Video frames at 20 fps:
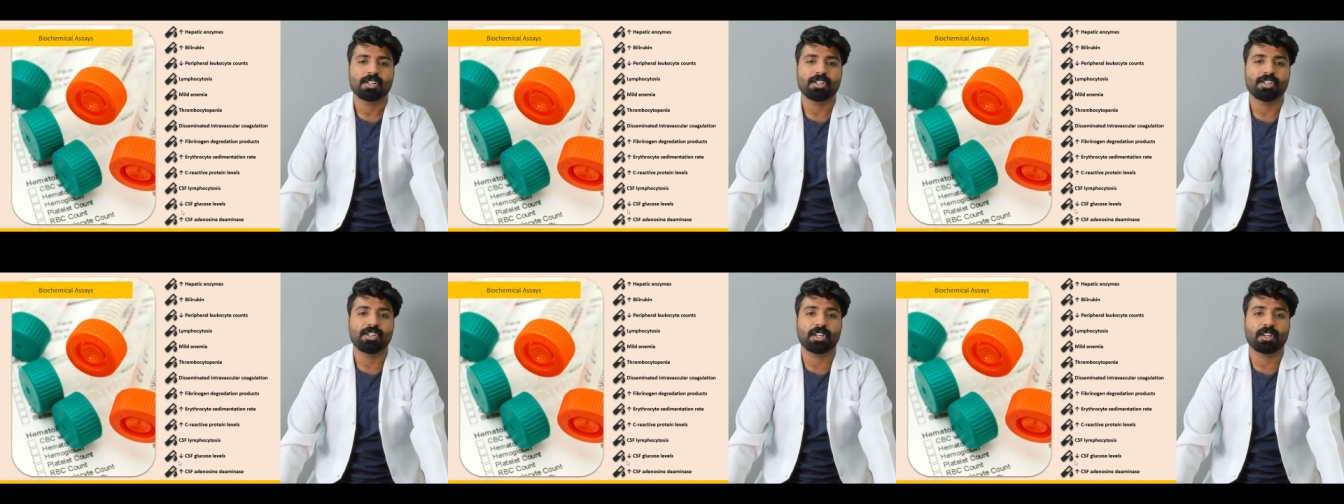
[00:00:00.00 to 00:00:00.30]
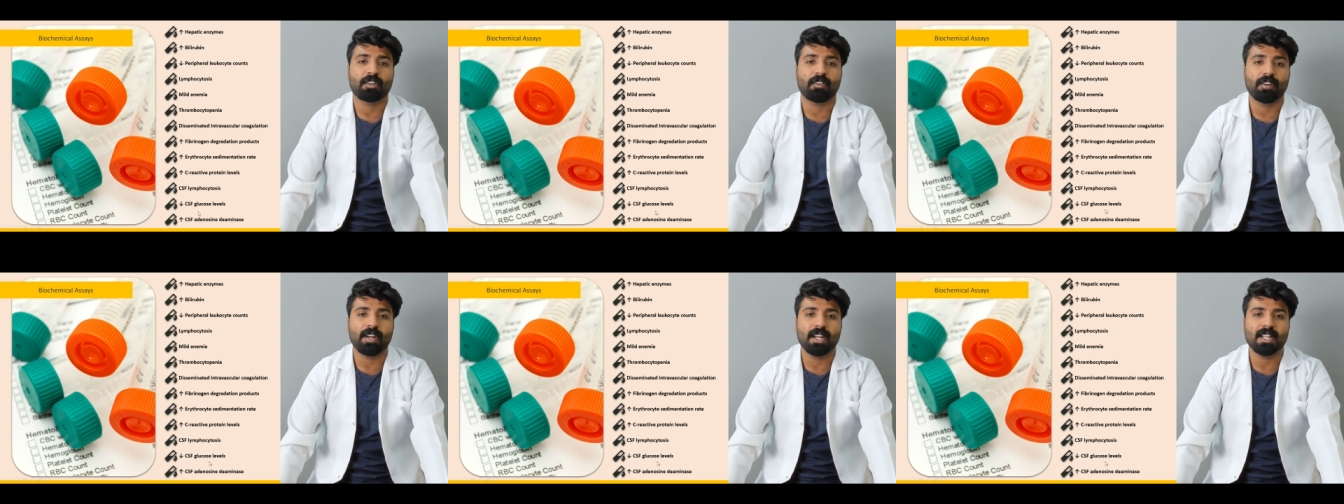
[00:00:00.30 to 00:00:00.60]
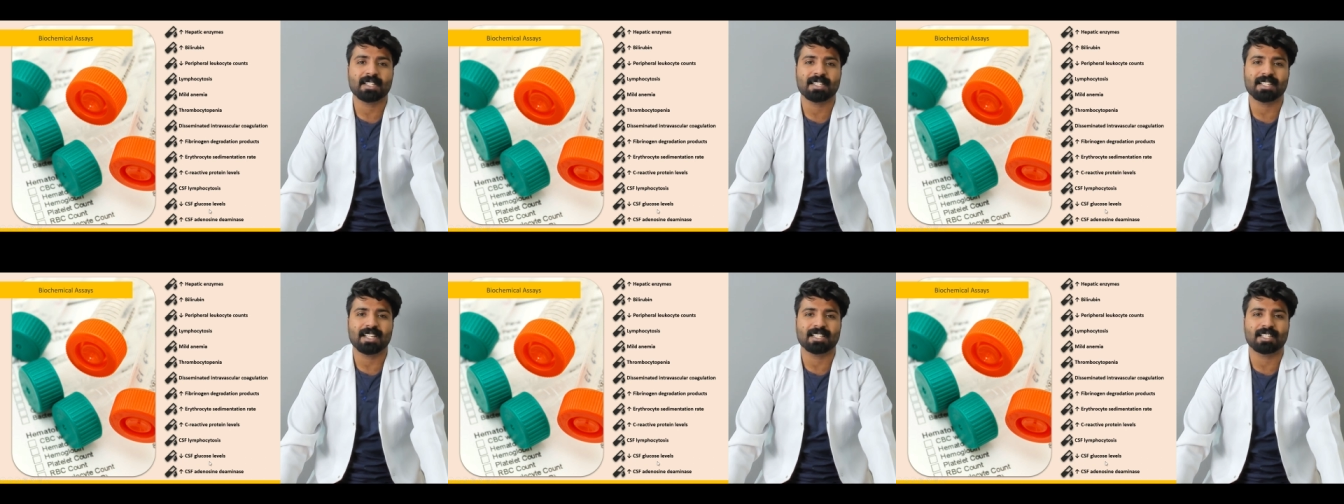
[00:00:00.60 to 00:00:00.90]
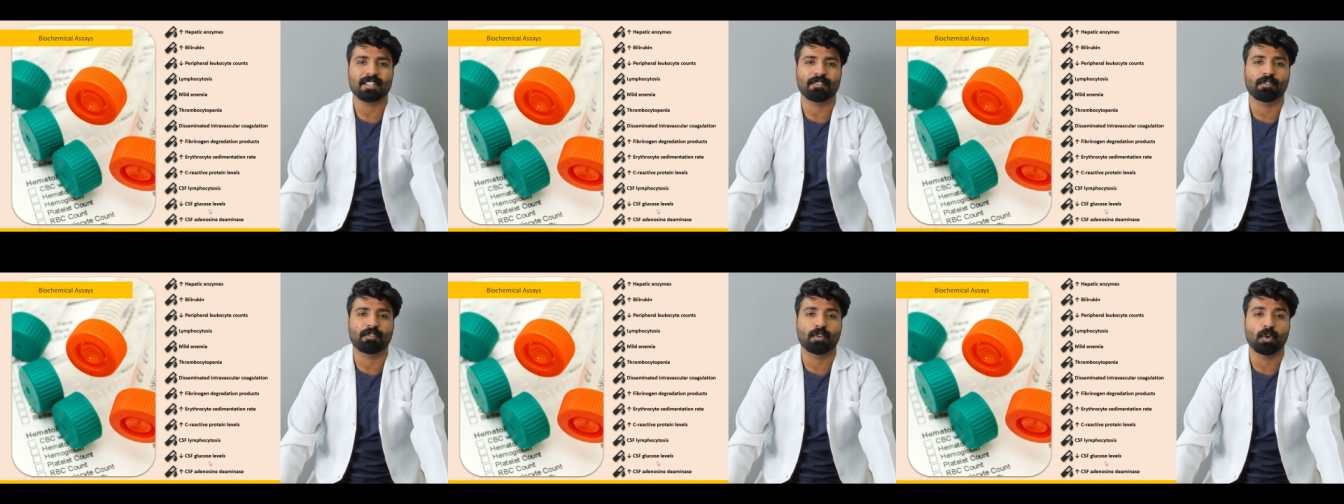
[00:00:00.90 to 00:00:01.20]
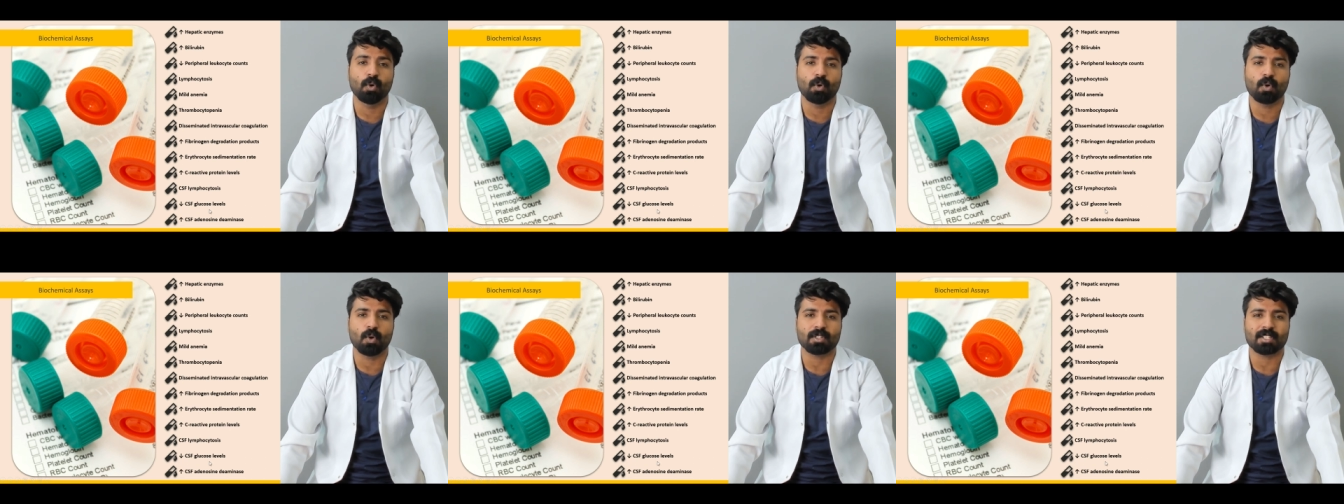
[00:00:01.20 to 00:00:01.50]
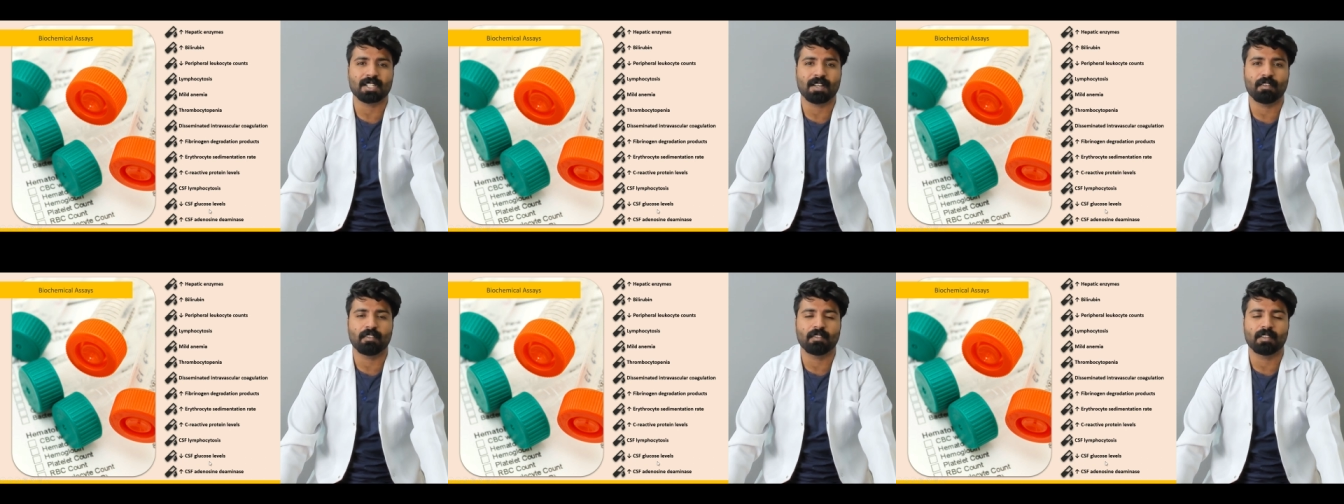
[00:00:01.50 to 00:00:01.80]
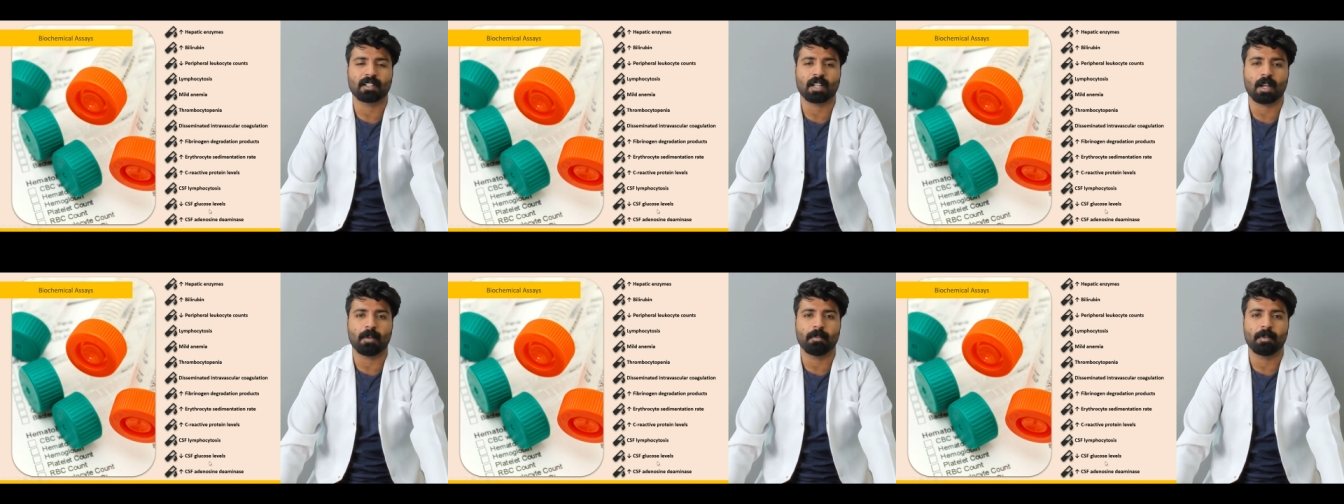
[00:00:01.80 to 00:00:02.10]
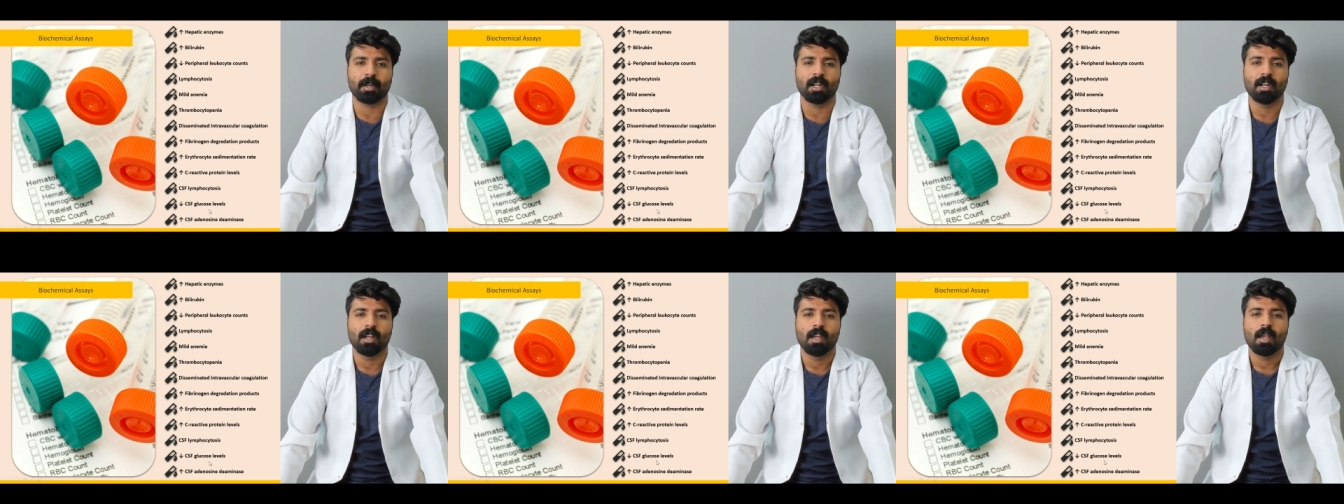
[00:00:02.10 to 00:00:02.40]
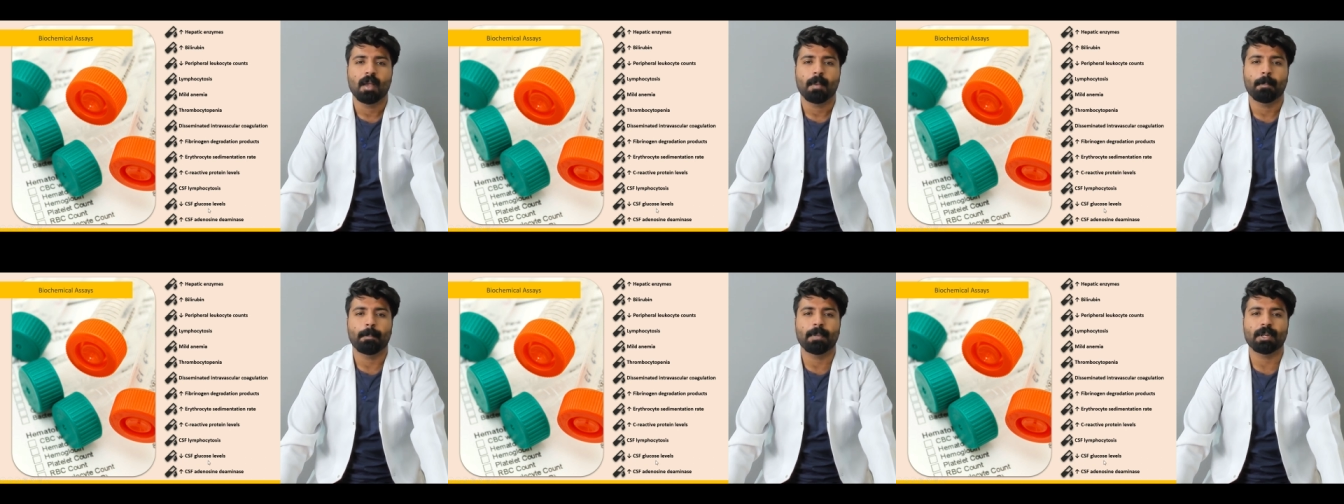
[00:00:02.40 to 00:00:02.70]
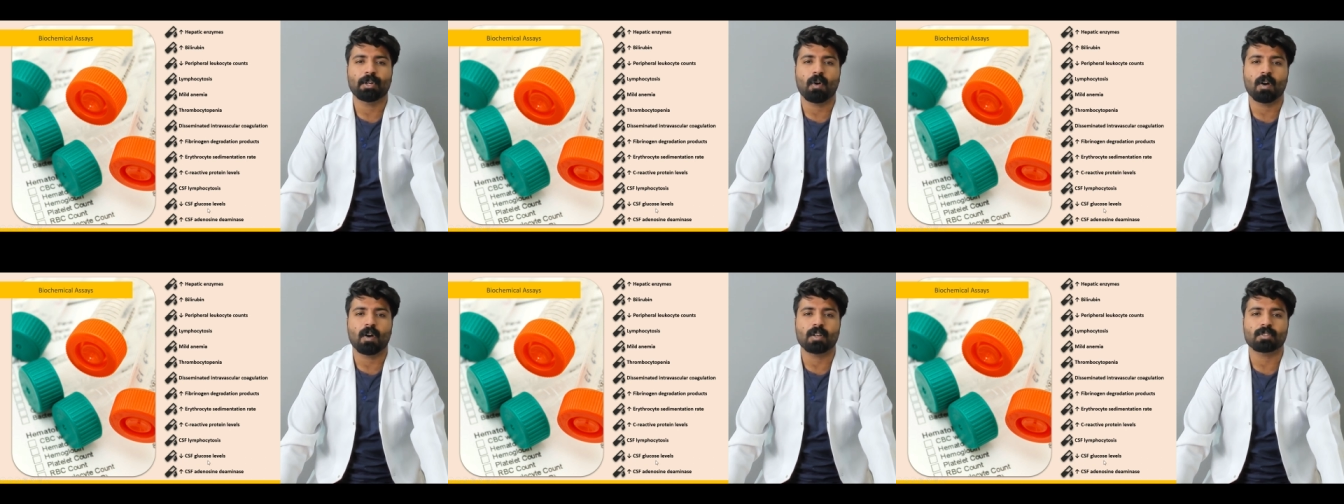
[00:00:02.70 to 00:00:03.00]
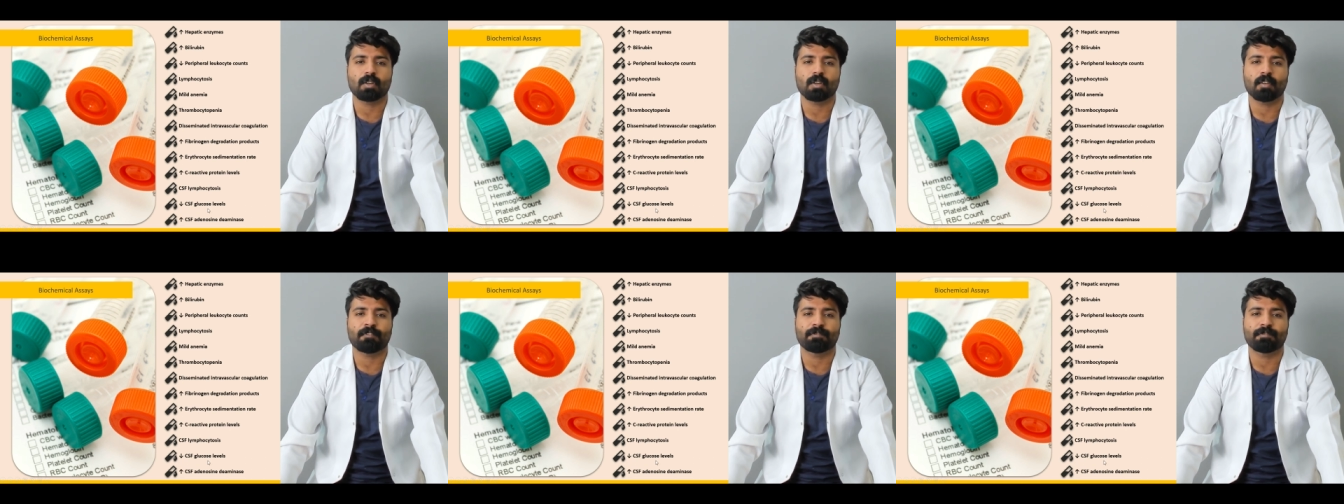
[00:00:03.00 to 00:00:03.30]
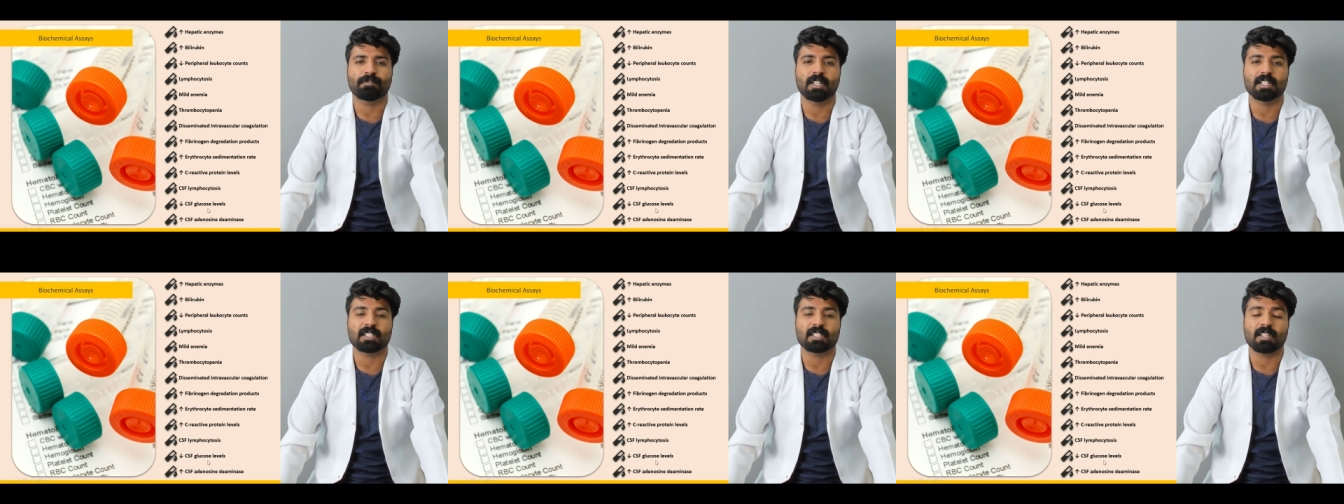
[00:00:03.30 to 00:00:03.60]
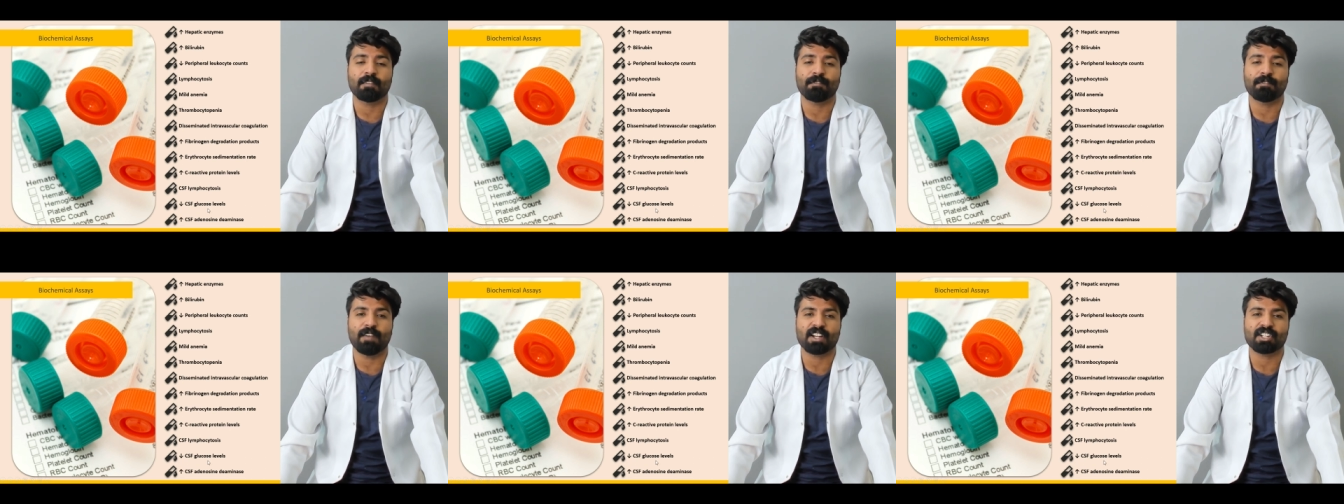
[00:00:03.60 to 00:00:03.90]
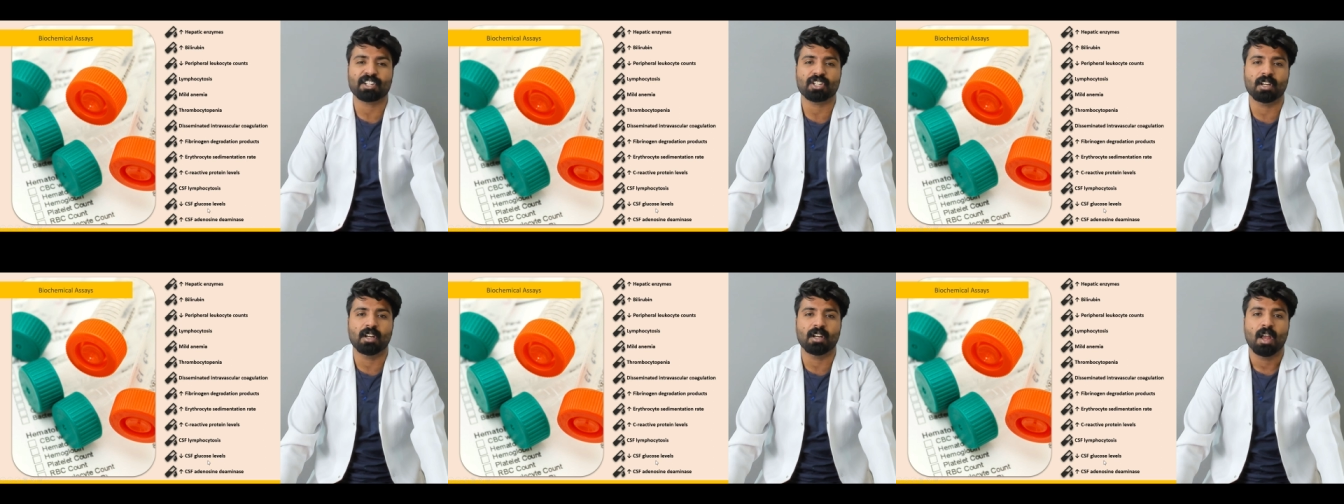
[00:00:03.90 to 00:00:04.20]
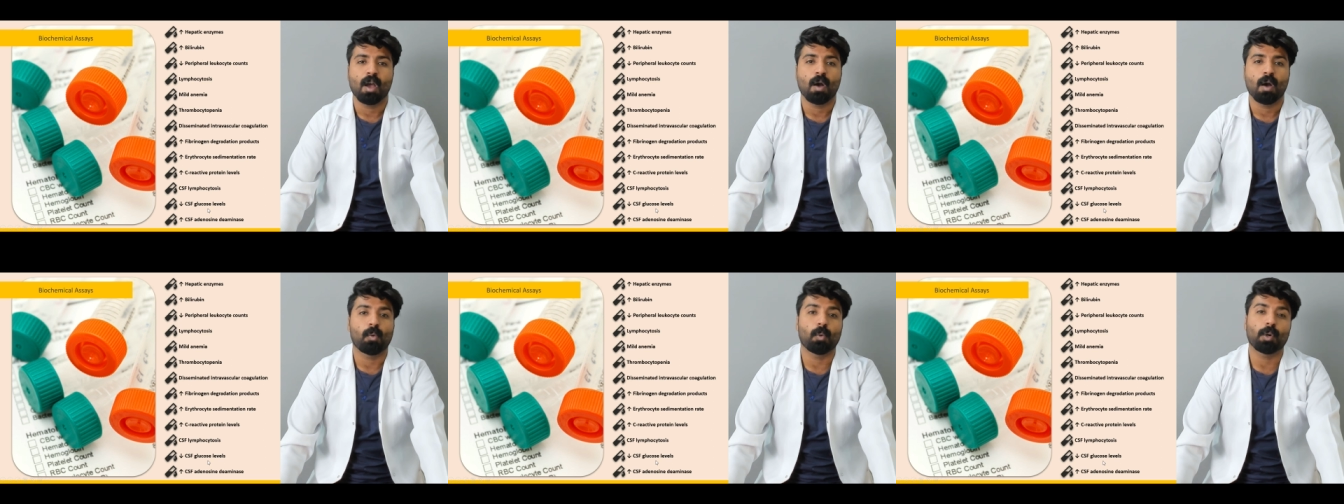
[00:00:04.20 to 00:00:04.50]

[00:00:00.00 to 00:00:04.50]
decreased CSF glucose level will come in because of this infection.